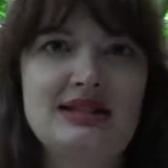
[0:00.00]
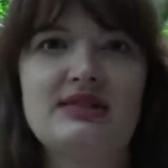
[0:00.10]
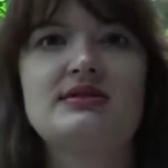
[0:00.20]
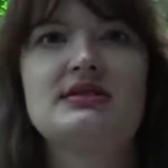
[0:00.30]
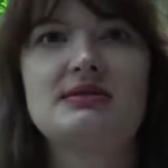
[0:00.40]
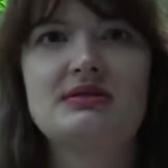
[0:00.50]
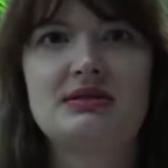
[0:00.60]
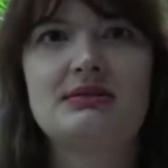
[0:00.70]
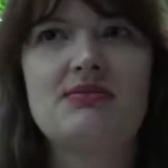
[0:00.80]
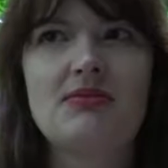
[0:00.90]
Those
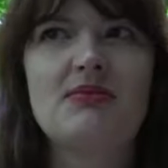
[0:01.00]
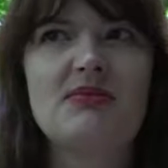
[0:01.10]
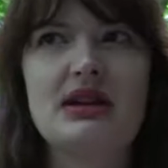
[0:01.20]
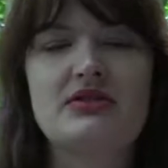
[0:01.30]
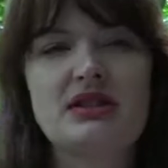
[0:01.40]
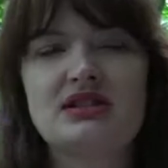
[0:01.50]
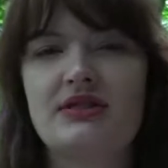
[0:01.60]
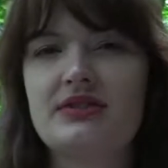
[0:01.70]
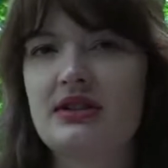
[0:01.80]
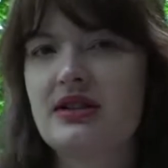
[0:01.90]
matrix stuff
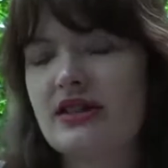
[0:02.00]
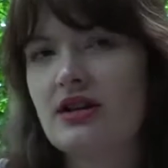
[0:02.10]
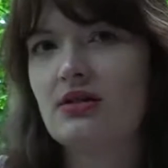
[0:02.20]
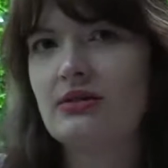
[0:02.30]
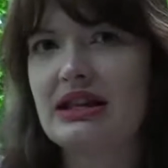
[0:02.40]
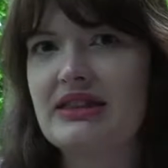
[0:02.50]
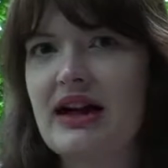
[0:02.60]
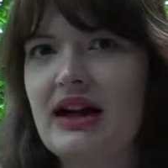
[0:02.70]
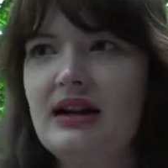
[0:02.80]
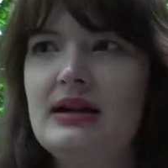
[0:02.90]
that they're not really
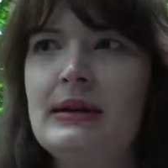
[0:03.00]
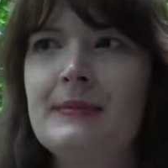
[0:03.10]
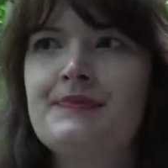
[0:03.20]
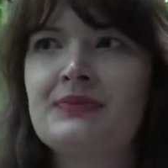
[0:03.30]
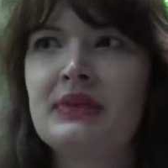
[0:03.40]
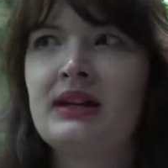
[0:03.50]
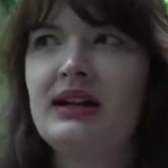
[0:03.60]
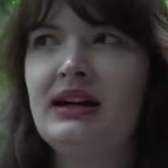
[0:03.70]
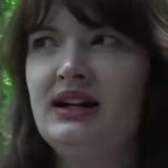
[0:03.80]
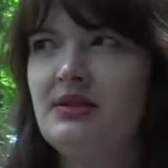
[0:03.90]
there.
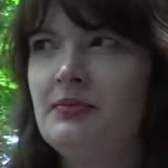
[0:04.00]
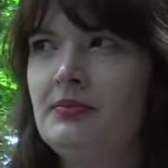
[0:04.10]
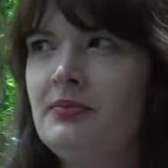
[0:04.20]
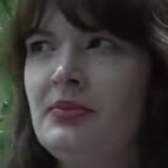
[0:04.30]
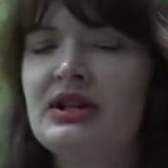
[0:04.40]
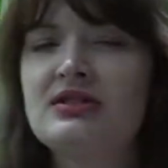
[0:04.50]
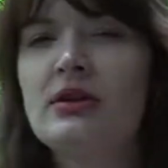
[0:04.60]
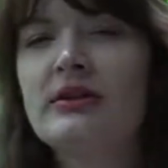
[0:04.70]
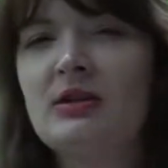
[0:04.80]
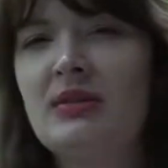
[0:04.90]
But it's
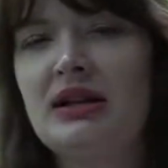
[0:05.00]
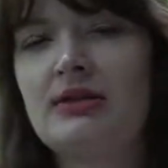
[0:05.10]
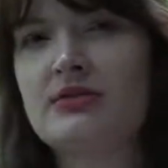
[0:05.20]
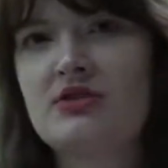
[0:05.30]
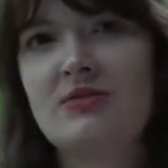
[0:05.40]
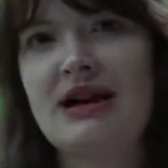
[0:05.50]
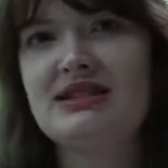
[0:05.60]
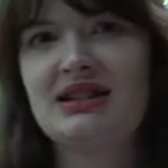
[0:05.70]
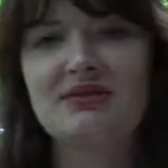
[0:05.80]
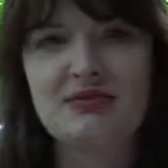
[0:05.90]
not going to be like a
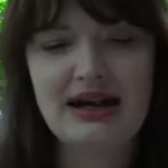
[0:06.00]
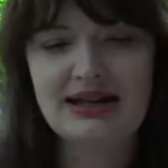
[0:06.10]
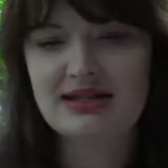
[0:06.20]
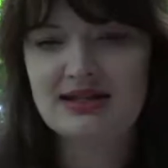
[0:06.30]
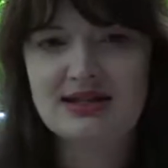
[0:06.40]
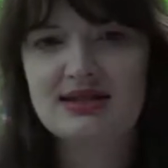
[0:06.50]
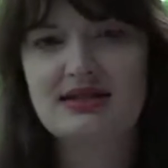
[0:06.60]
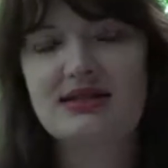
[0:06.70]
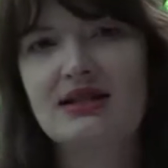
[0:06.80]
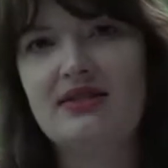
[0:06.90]
traumatic mass
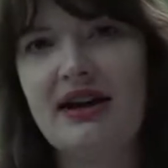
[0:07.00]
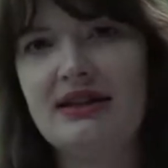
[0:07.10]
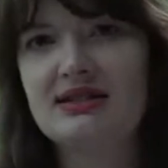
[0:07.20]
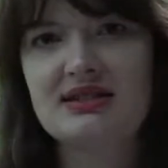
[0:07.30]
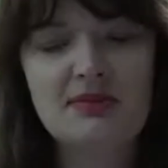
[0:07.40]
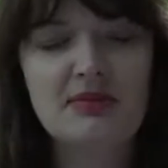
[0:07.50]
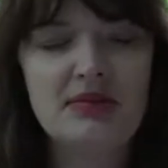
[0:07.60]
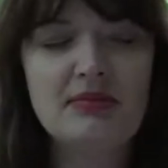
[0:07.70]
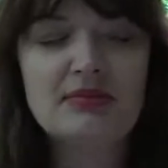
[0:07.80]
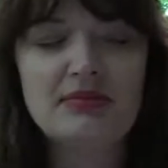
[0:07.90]
event,
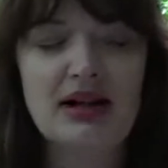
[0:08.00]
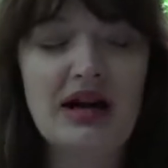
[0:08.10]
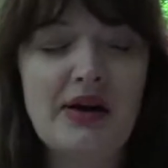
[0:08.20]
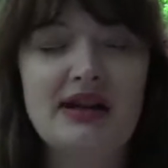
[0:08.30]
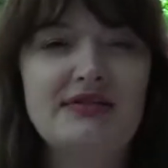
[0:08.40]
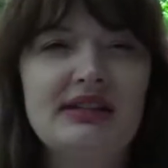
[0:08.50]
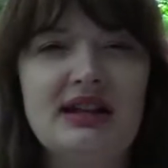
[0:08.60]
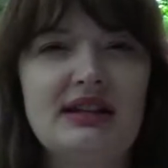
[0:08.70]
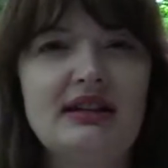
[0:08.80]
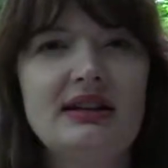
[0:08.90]
and how I feel
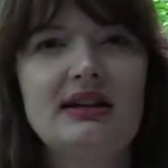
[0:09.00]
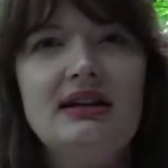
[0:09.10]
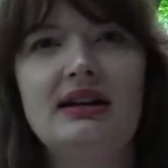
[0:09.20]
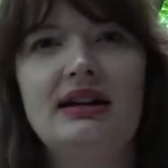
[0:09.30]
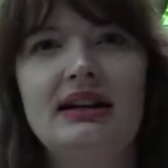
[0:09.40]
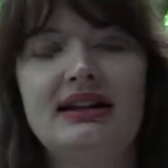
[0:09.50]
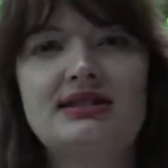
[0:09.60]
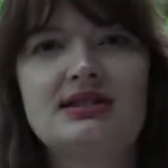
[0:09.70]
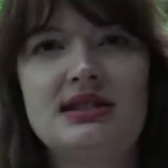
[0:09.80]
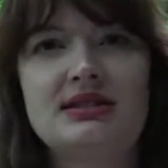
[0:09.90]
it.
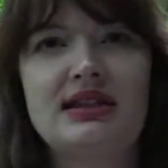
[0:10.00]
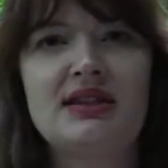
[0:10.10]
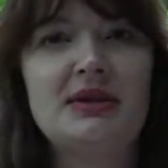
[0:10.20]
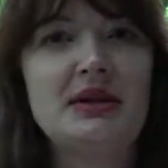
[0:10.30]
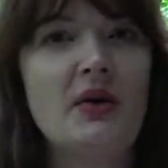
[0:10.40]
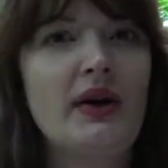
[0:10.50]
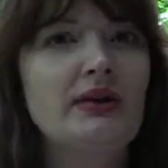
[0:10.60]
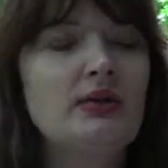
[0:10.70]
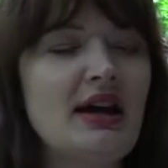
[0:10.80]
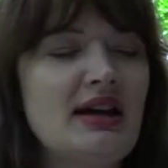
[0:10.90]
It's going to be quite
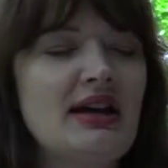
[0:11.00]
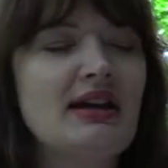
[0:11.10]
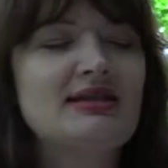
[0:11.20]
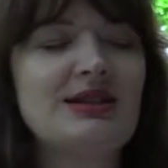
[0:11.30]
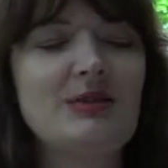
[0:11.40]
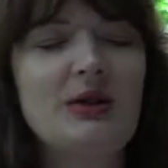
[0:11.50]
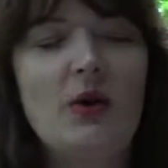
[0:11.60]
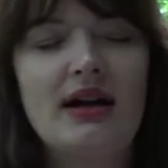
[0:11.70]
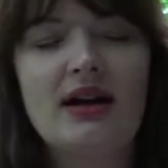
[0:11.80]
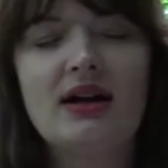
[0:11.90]
organic. It's going to be
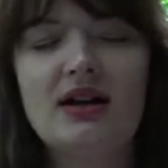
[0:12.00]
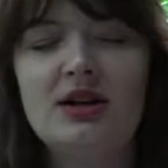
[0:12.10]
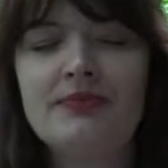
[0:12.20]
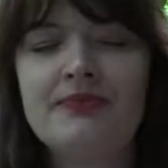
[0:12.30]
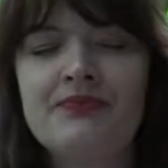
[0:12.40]
quite calm.